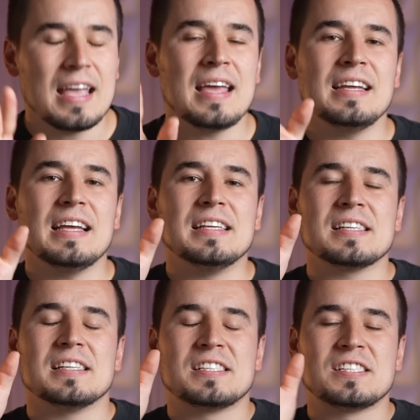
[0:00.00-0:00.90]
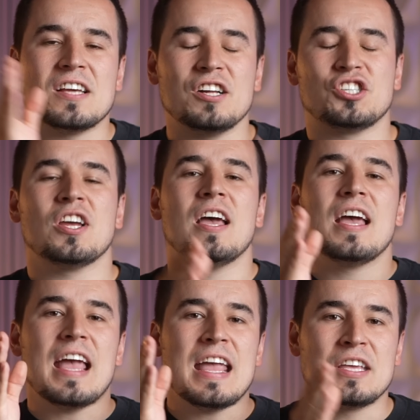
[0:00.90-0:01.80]
it is such
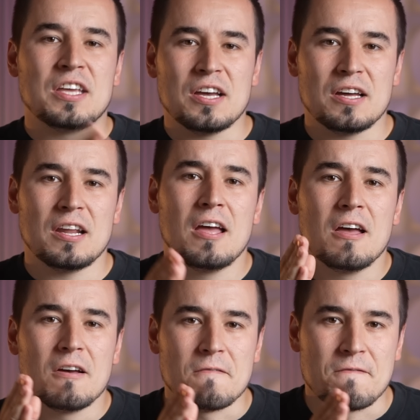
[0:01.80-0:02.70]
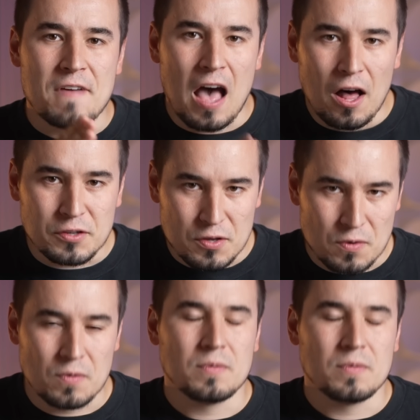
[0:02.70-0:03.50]
a good value.